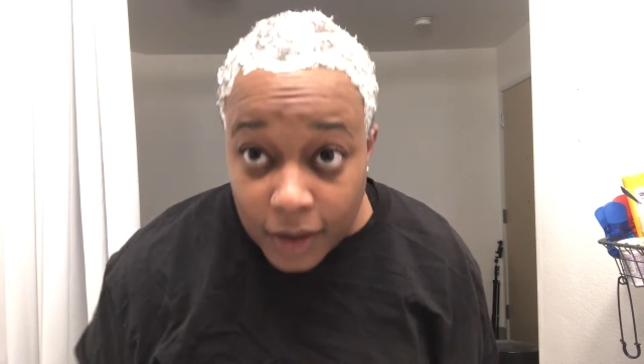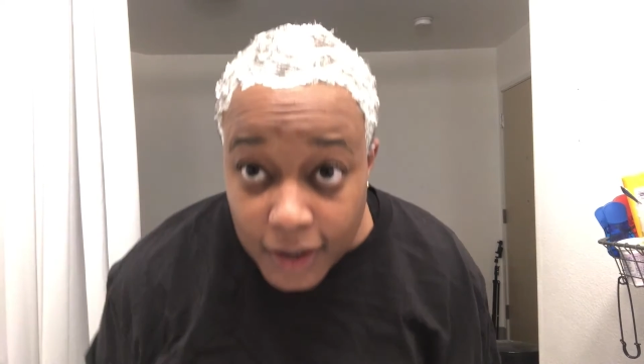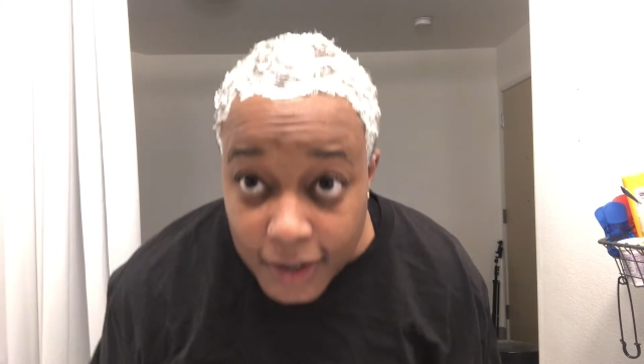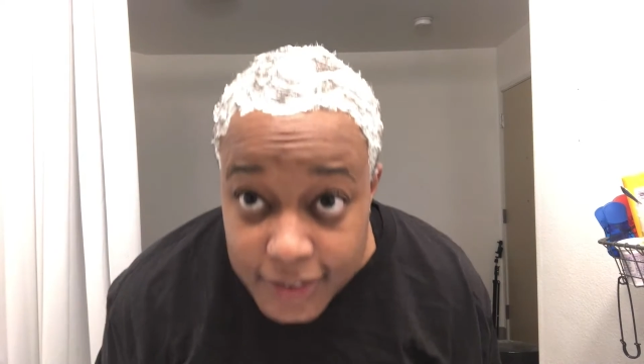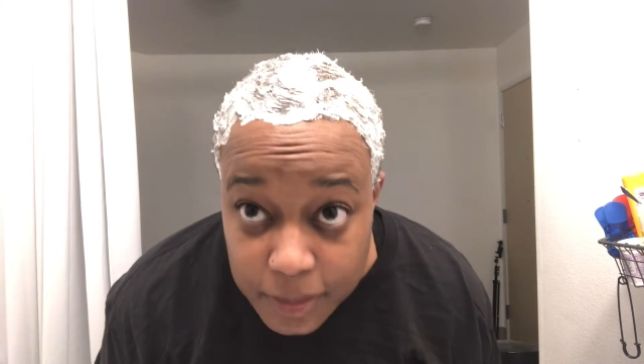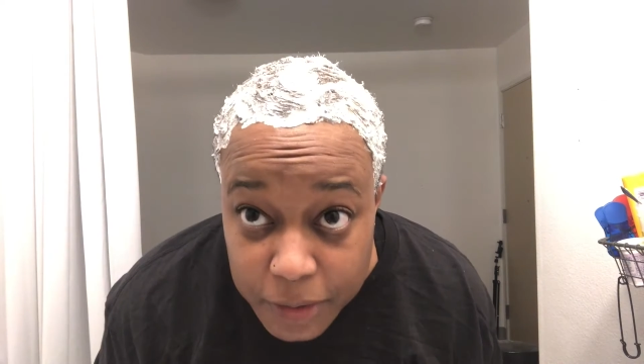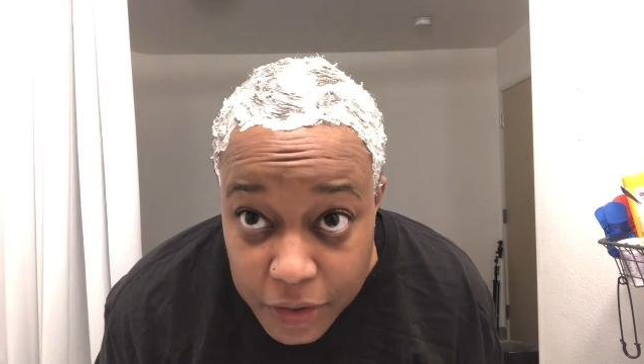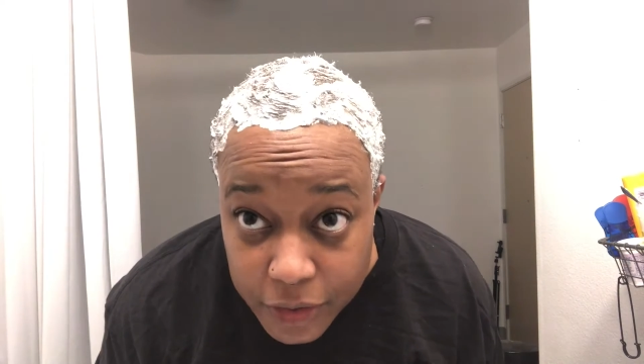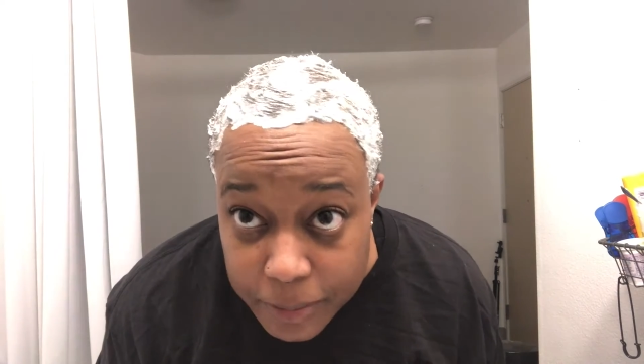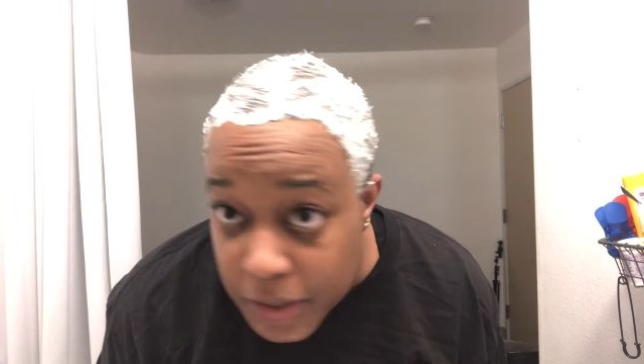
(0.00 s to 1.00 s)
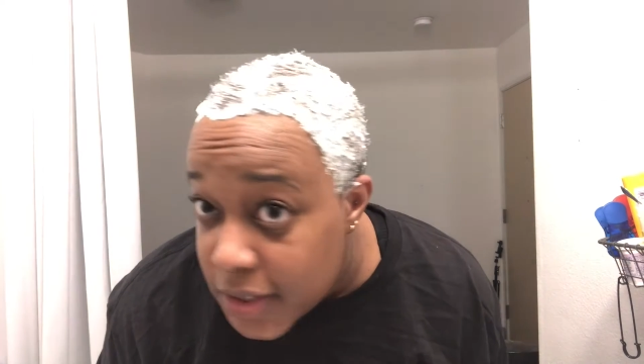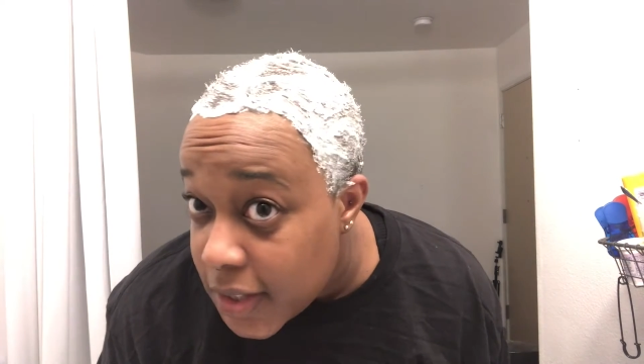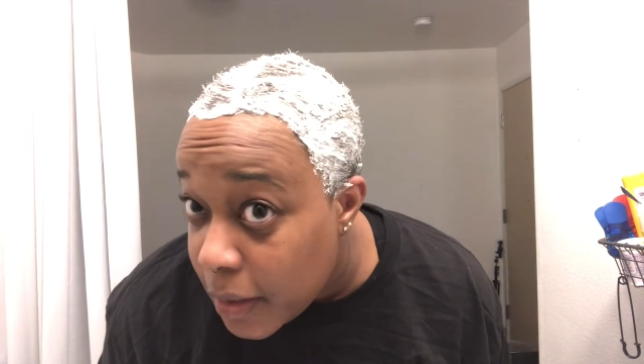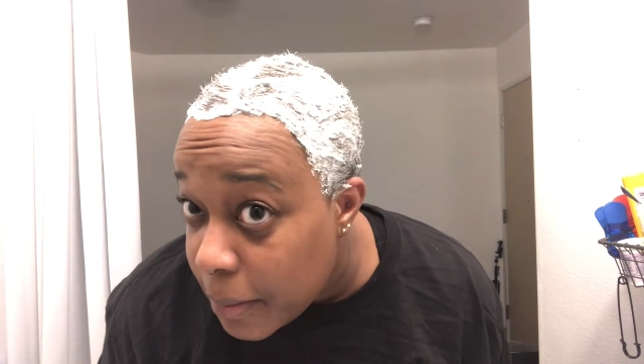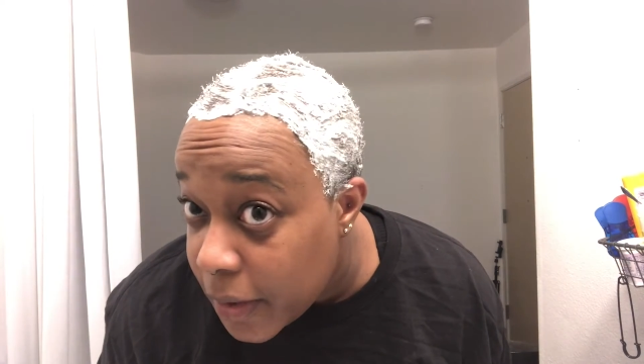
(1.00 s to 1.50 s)
It hasn't been 30 minutes
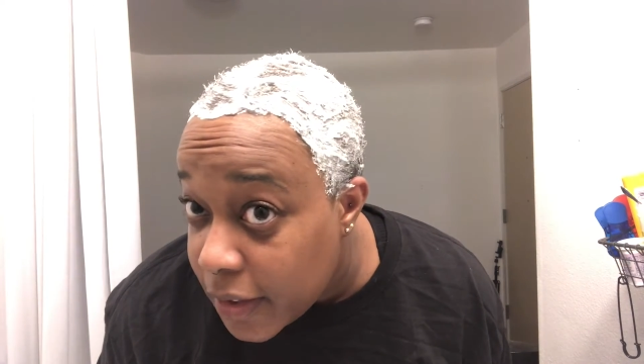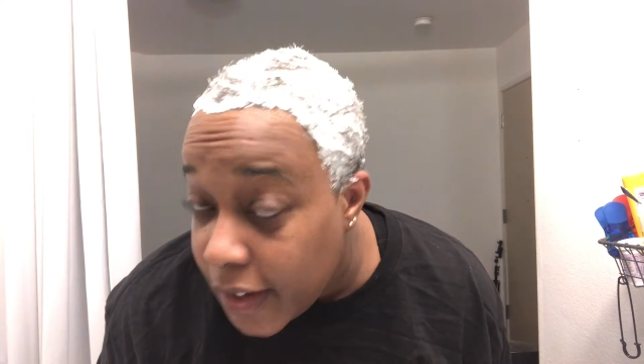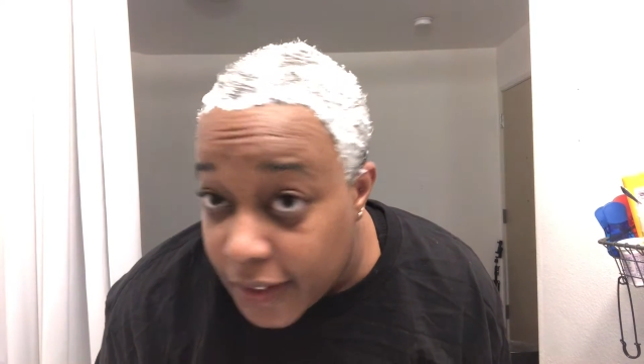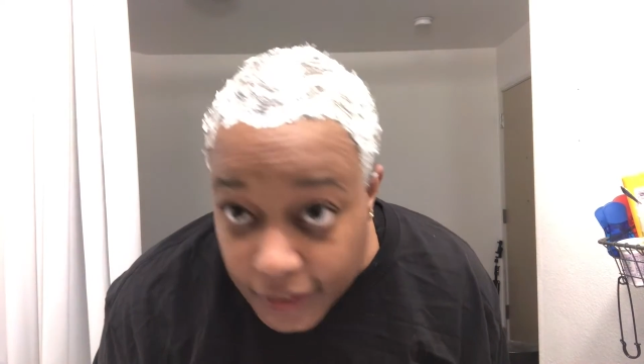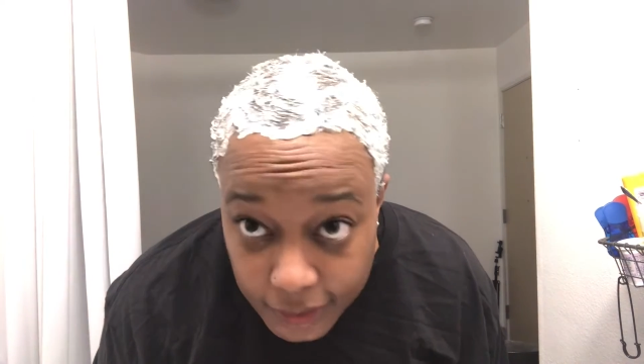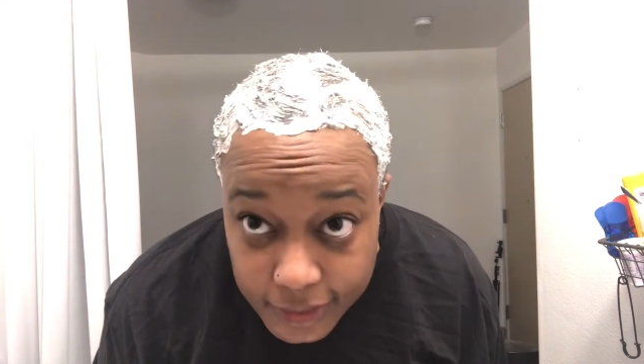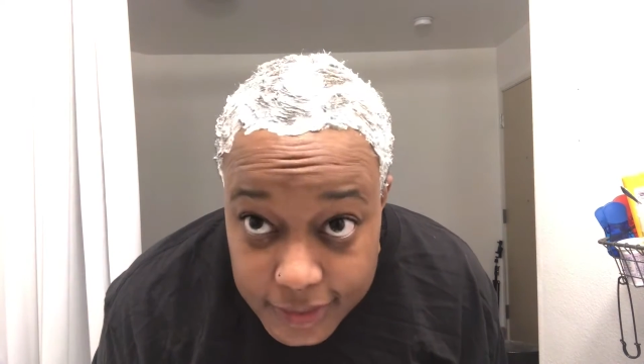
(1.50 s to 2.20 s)
yet, but I can kind of